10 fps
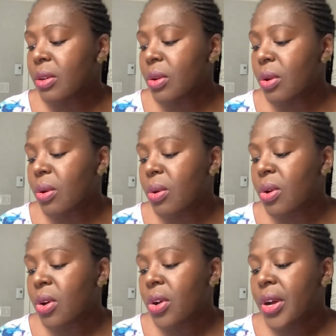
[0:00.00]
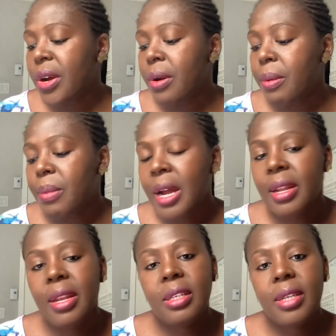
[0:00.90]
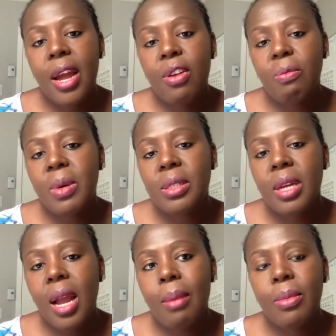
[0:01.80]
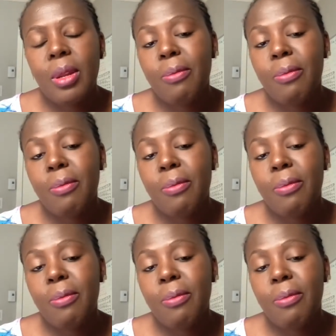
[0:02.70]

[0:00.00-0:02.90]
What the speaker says: and then this kind of person come,